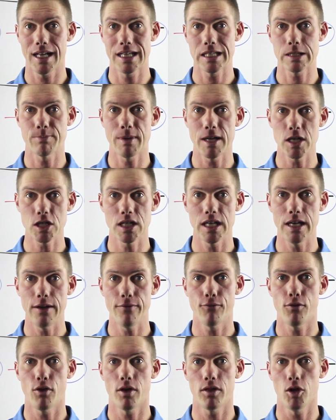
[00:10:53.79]
especially
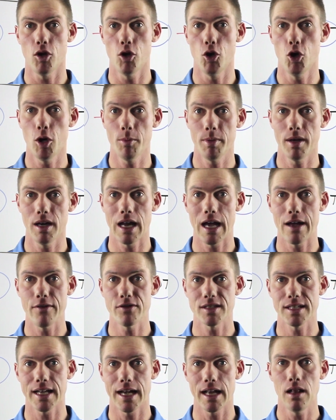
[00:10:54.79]
for the urban
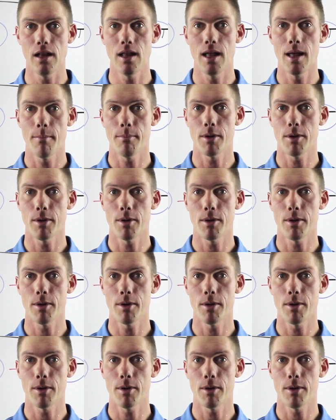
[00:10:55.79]
lifestyle,